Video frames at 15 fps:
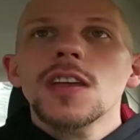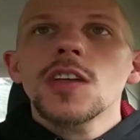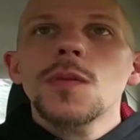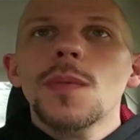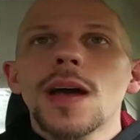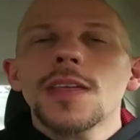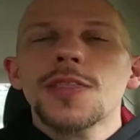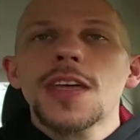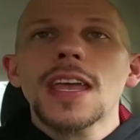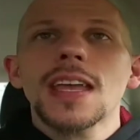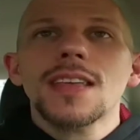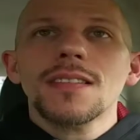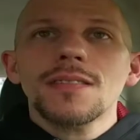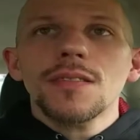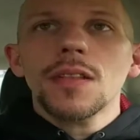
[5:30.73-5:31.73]
You might
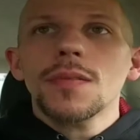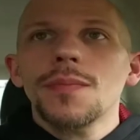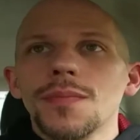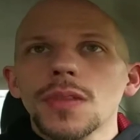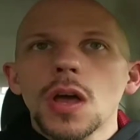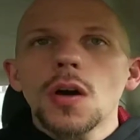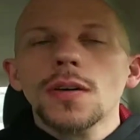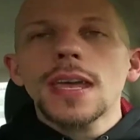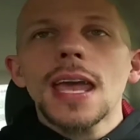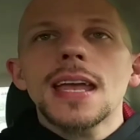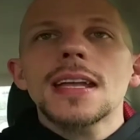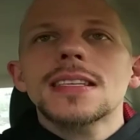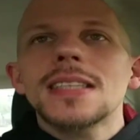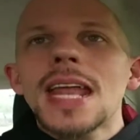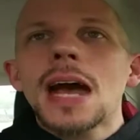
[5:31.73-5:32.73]
think, okay,
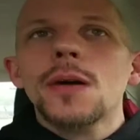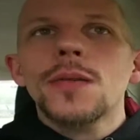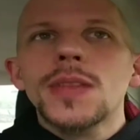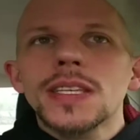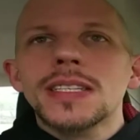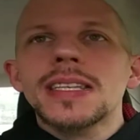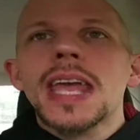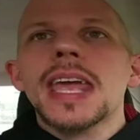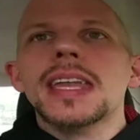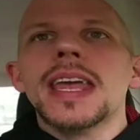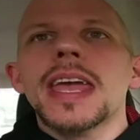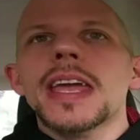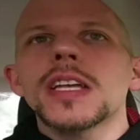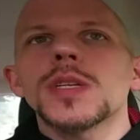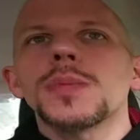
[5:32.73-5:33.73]
it's now in this day and
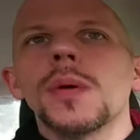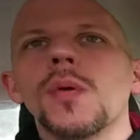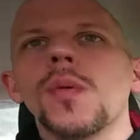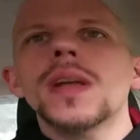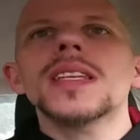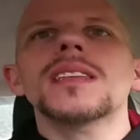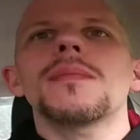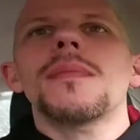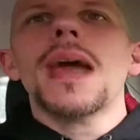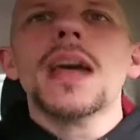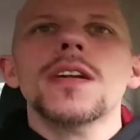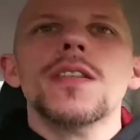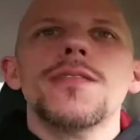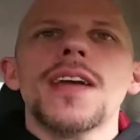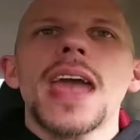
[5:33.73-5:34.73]
age, but what does it
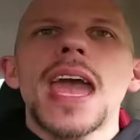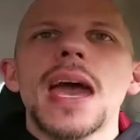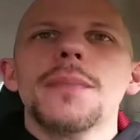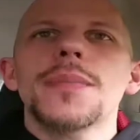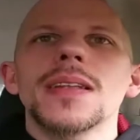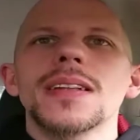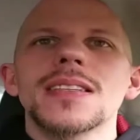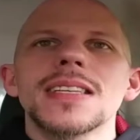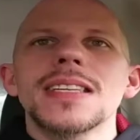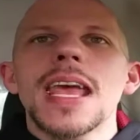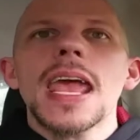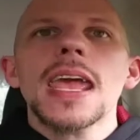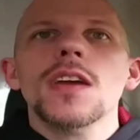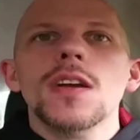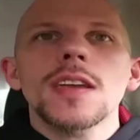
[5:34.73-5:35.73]
matter if it happened
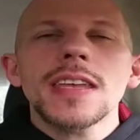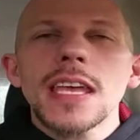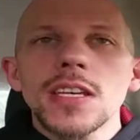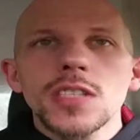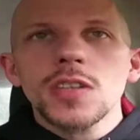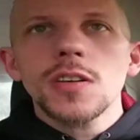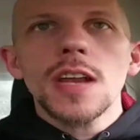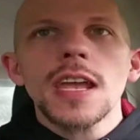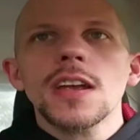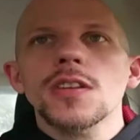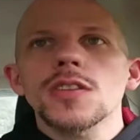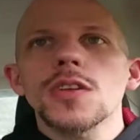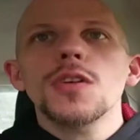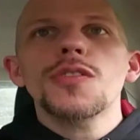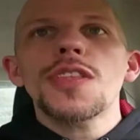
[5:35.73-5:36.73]
today or yesterday or
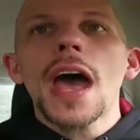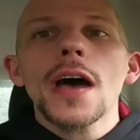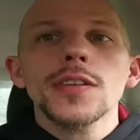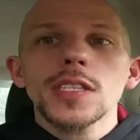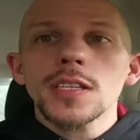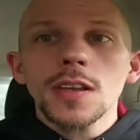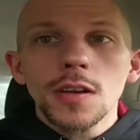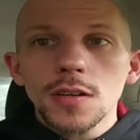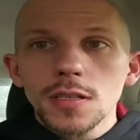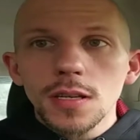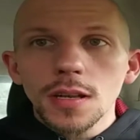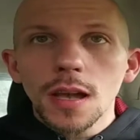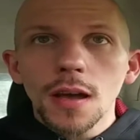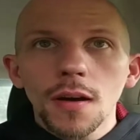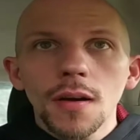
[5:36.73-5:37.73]
2,000 years
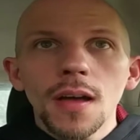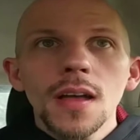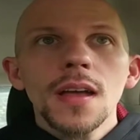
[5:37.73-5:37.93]
ago?